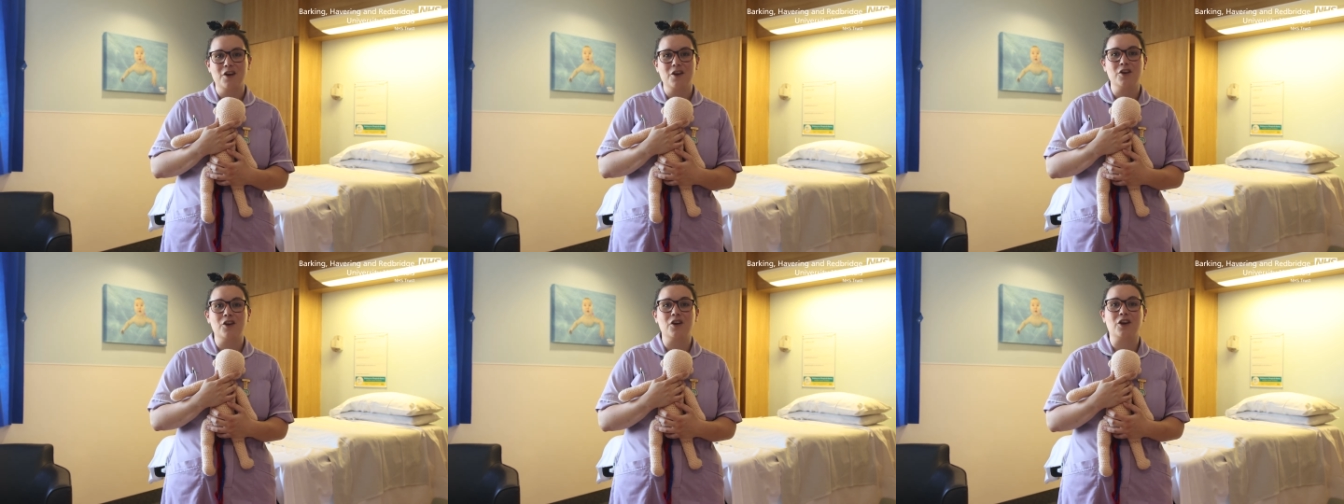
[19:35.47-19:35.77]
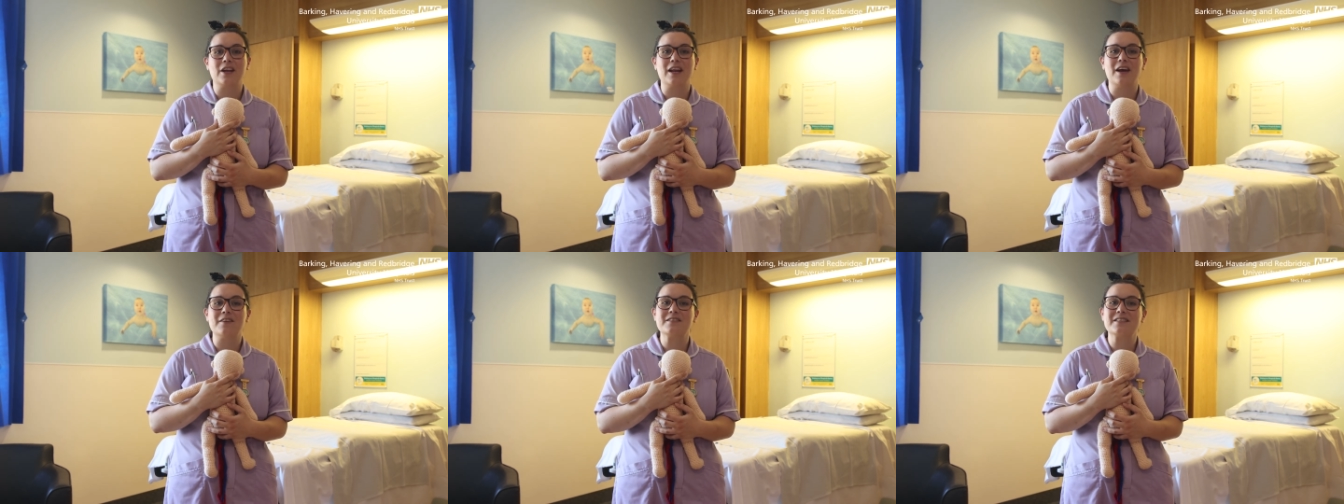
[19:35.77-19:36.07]
You
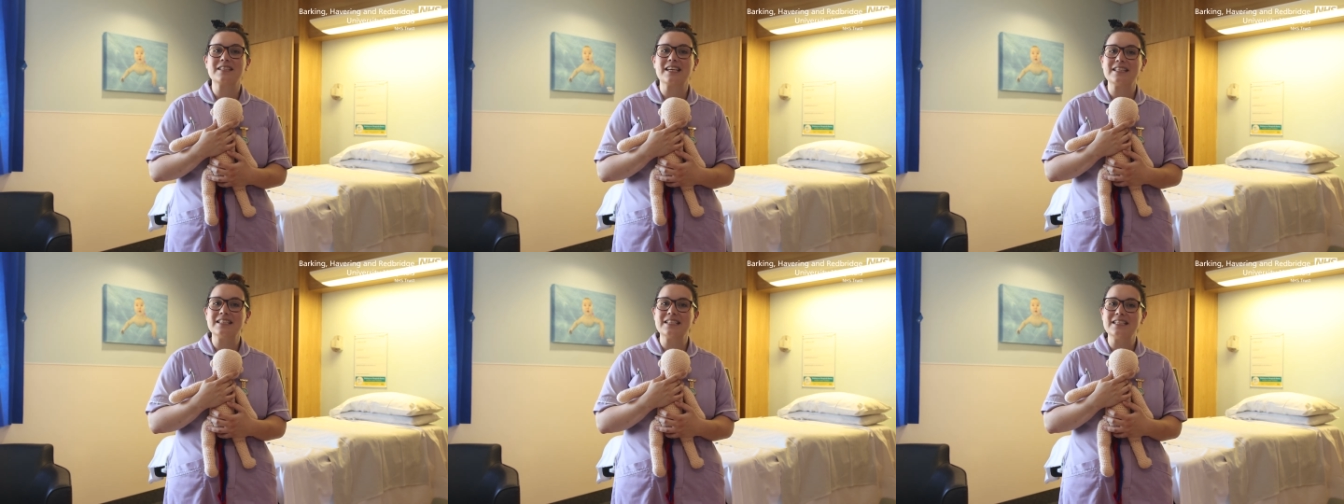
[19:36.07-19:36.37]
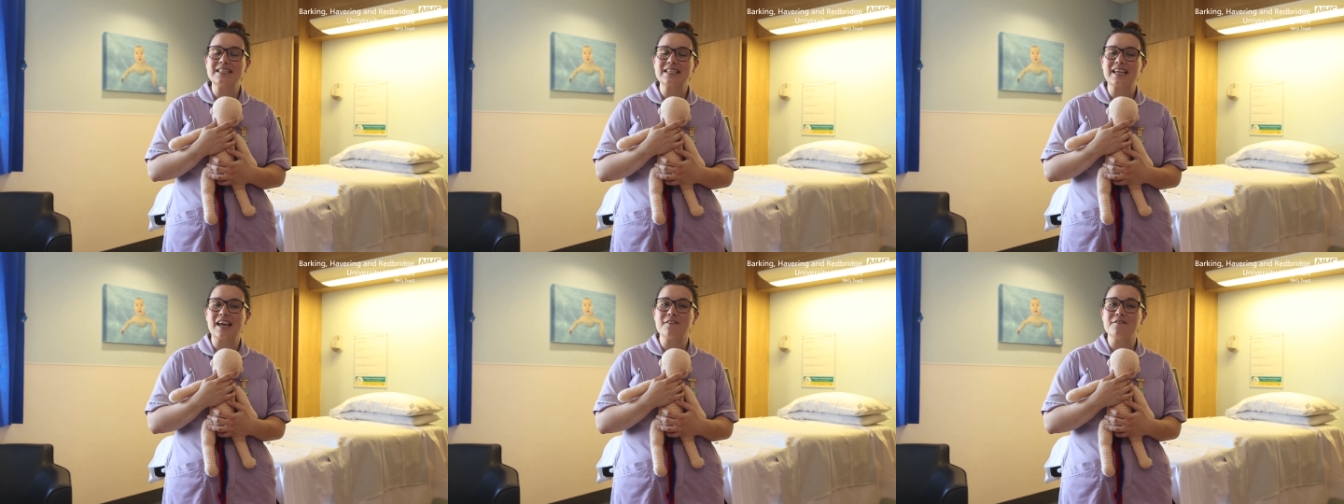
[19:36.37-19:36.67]
can have skin
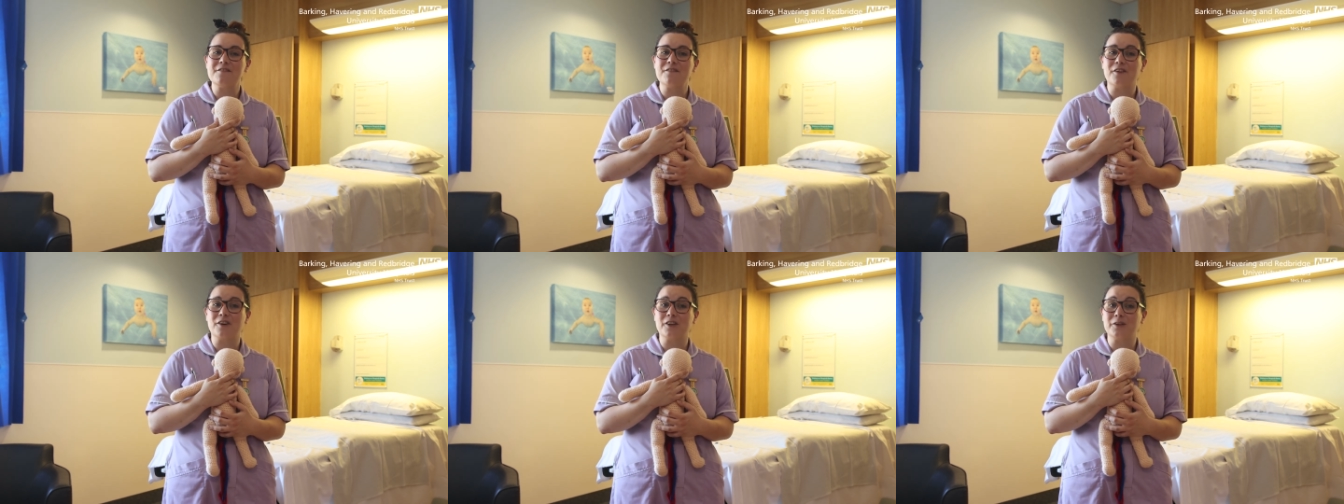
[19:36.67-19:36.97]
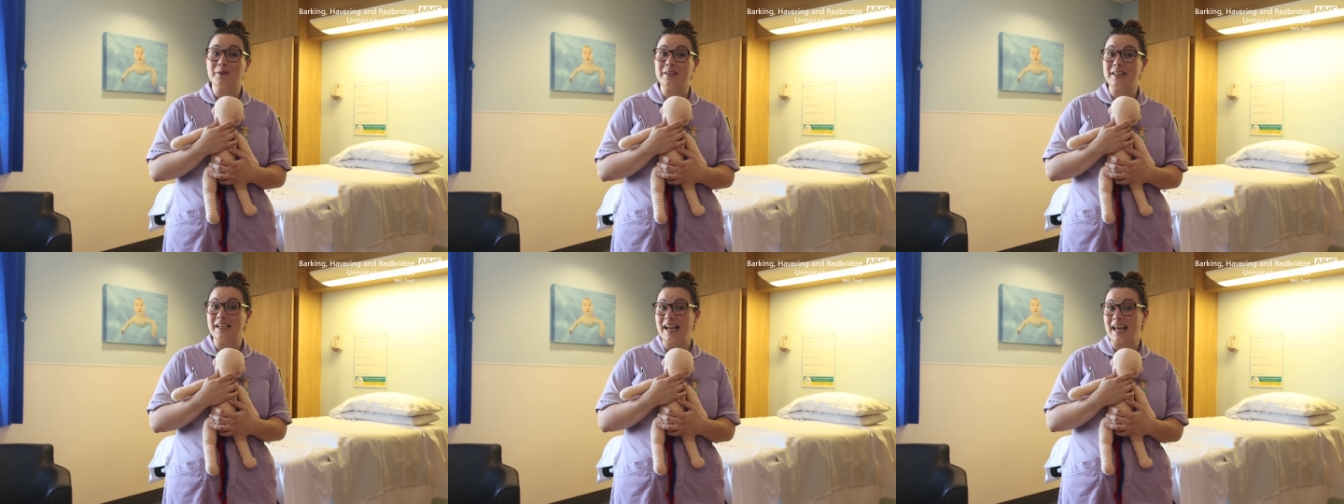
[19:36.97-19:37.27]
to skin
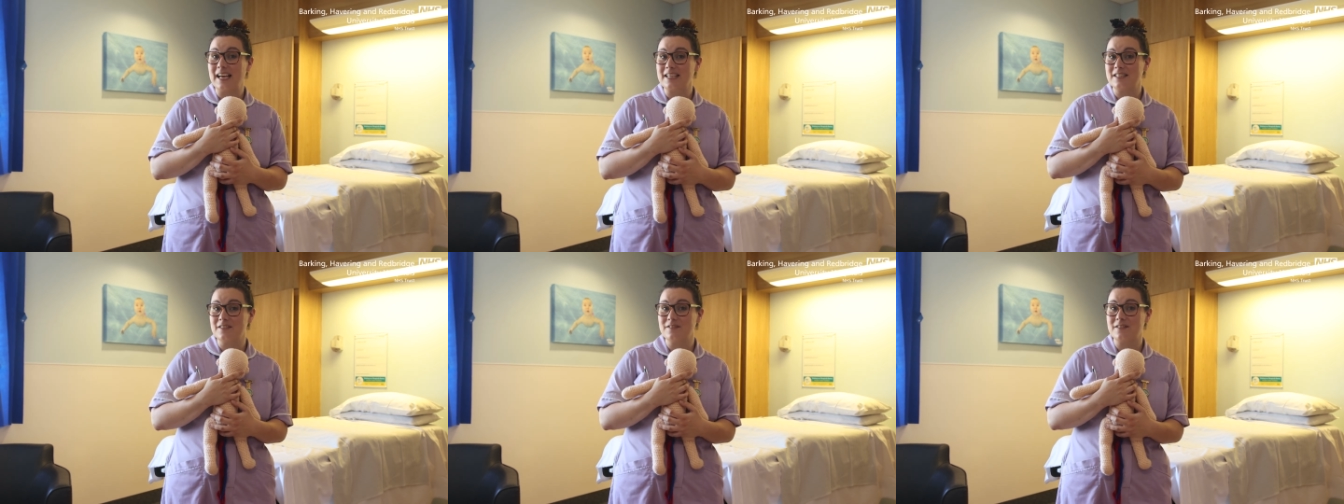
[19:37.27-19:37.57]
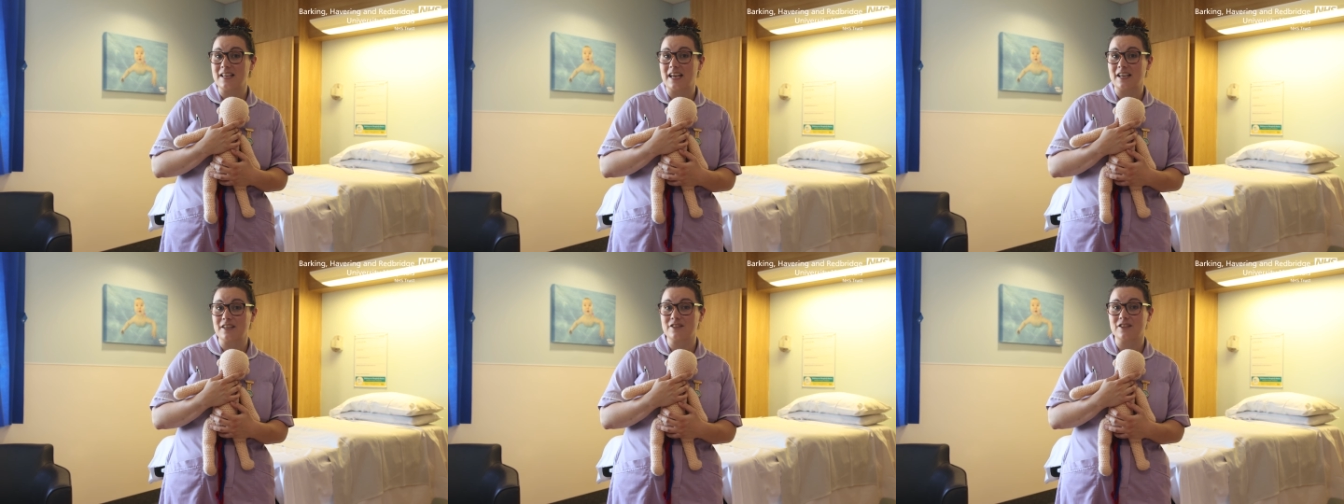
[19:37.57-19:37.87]
following an elective
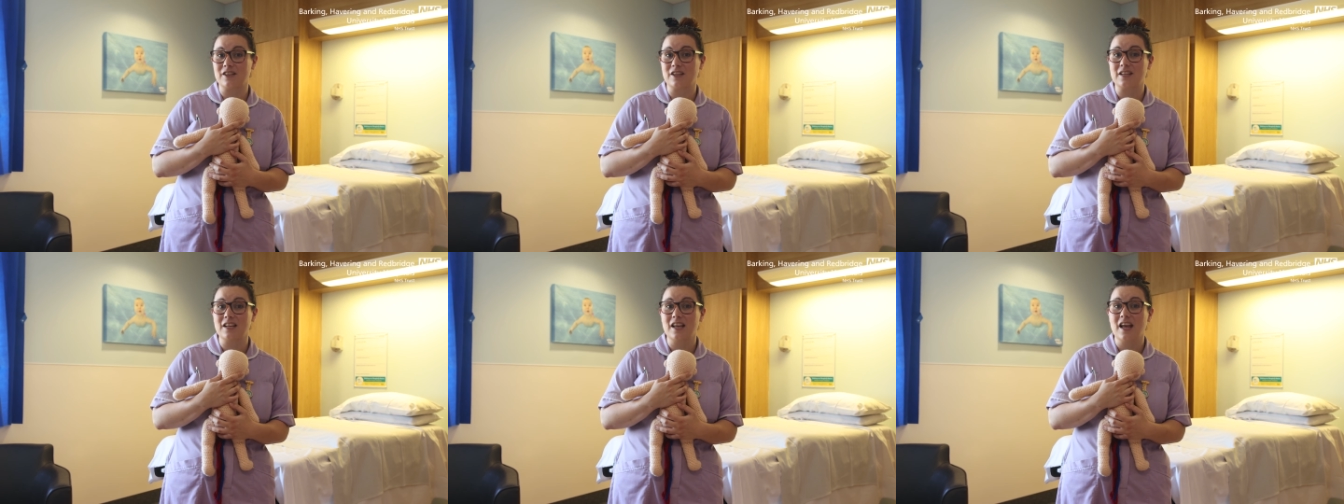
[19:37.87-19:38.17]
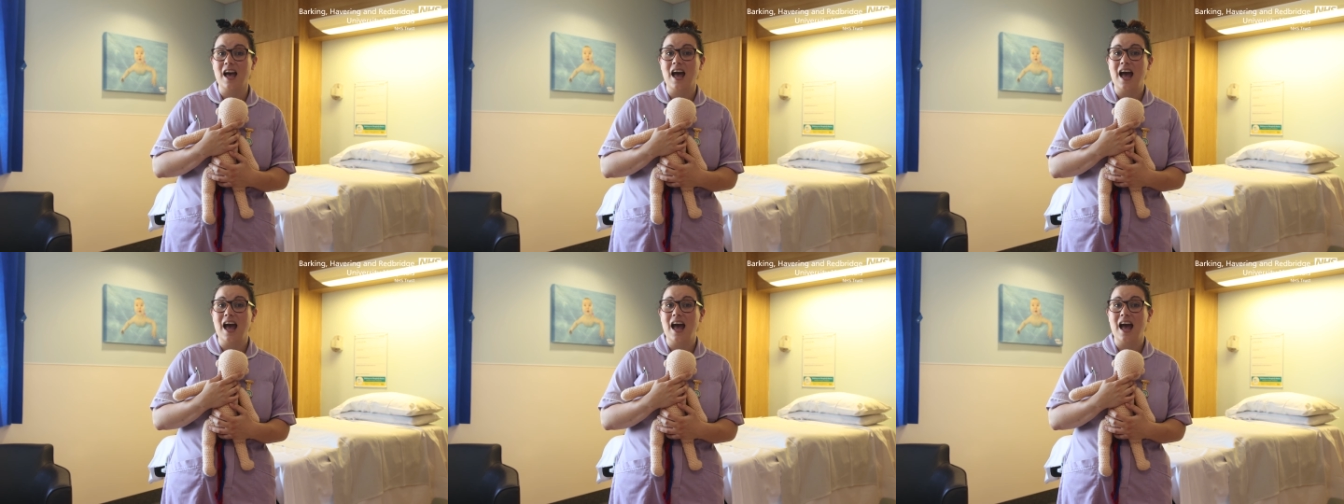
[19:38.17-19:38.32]
section